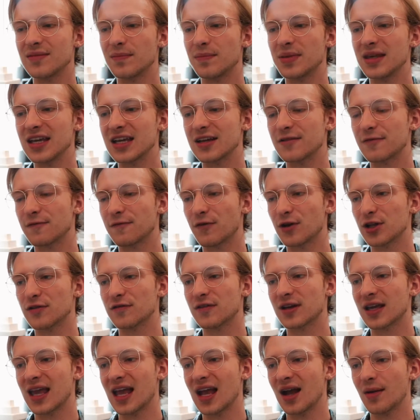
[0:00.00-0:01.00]
being in front of a
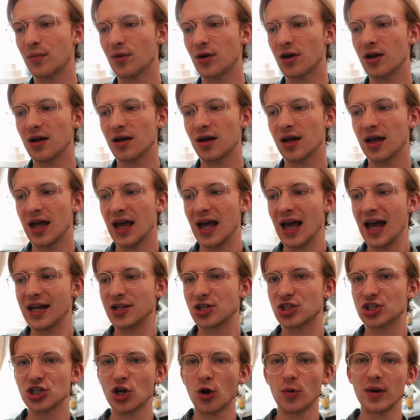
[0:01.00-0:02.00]
camera and
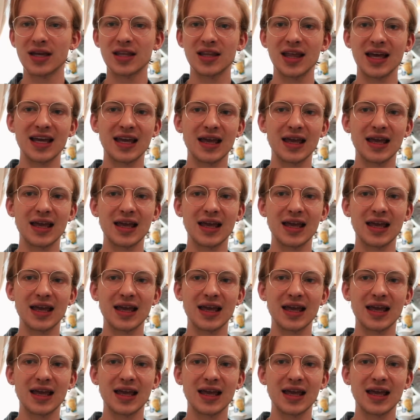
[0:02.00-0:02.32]
showing